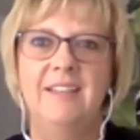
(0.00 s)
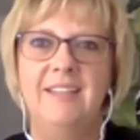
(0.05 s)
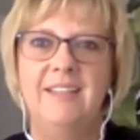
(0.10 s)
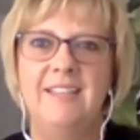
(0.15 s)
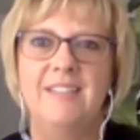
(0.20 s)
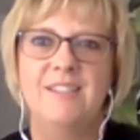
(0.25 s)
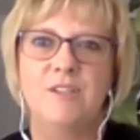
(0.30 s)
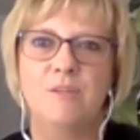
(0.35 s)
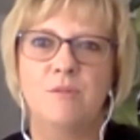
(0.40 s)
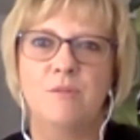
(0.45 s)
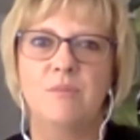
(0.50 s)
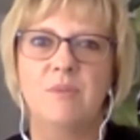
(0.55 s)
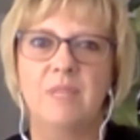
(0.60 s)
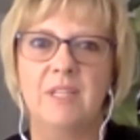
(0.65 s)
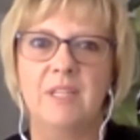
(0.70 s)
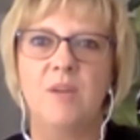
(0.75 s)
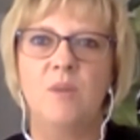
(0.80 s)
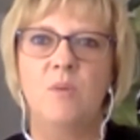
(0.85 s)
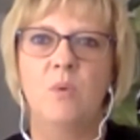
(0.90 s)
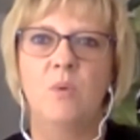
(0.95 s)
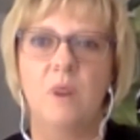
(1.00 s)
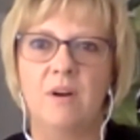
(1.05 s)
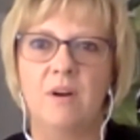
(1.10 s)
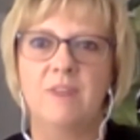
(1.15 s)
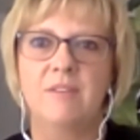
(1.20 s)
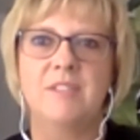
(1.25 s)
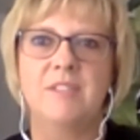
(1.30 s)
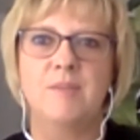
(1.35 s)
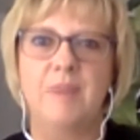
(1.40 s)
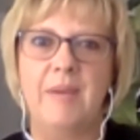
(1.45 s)
is it really
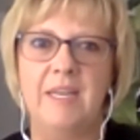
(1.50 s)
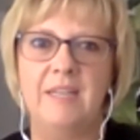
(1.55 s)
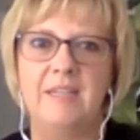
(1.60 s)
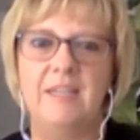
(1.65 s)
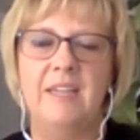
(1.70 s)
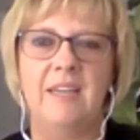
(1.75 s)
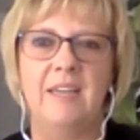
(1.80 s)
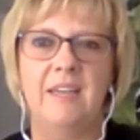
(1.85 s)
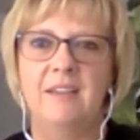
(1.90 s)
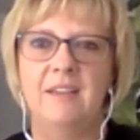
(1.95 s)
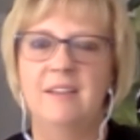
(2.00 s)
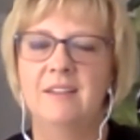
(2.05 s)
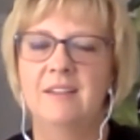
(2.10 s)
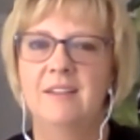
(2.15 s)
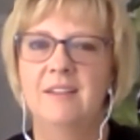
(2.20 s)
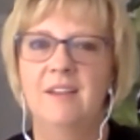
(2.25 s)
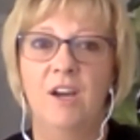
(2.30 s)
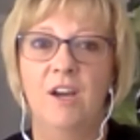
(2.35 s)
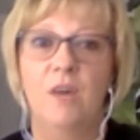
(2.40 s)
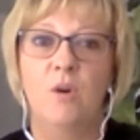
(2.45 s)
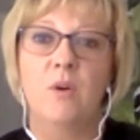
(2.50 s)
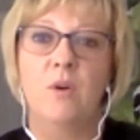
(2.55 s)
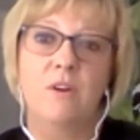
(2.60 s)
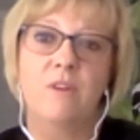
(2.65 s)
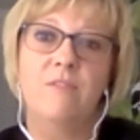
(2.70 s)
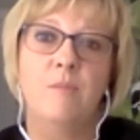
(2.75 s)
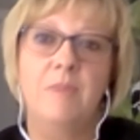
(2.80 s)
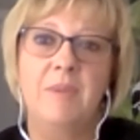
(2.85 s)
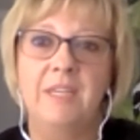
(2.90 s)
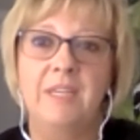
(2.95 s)
worth spending
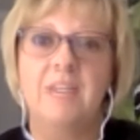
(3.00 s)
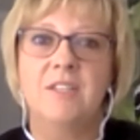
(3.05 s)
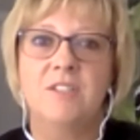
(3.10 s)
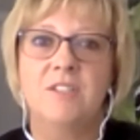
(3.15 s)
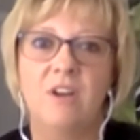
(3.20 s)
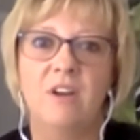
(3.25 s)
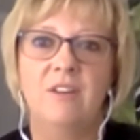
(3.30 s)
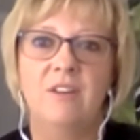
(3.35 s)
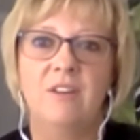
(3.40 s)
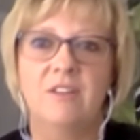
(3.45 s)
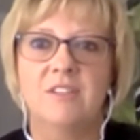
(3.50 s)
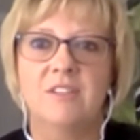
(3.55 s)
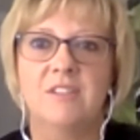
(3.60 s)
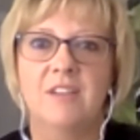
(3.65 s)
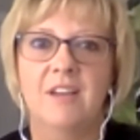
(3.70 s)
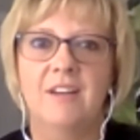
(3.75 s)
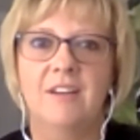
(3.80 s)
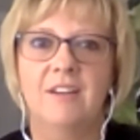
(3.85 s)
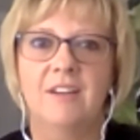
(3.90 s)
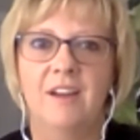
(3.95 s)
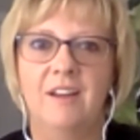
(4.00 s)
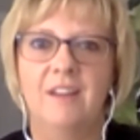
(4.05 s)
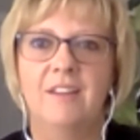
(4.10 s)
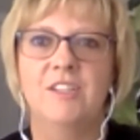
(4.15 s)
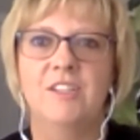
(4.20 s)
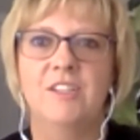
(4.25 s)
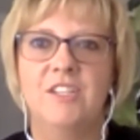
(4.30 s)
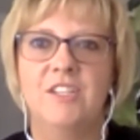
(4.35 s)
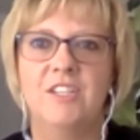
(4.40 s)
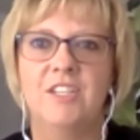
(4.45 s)
$250,000 on a
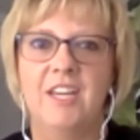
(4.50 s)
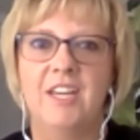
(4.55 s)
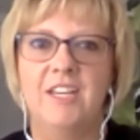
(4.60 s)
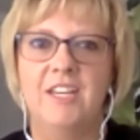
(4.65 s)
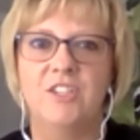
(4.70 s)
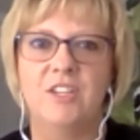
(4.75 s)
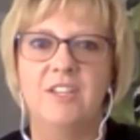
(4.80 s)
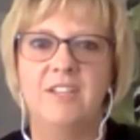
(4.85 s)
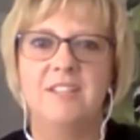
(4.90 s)
college education?